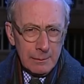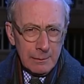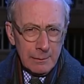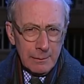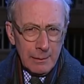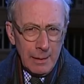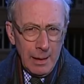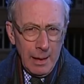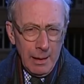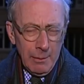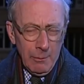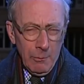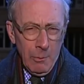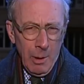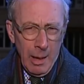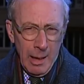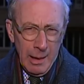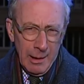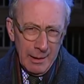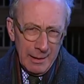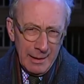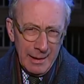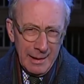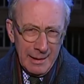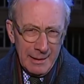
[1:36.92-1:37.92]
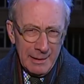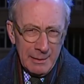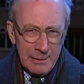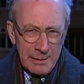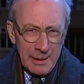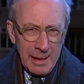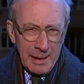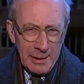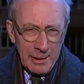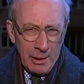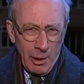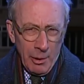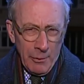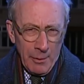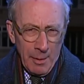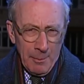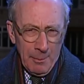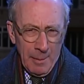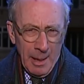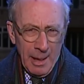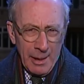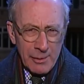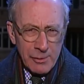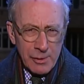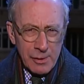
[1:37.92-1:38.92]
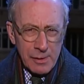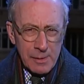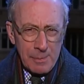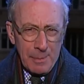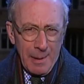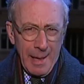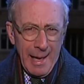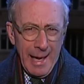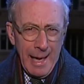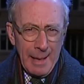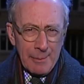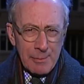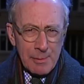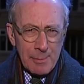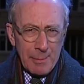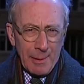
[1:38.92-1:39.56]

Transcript: Yeah, well, on the margins, perhaps,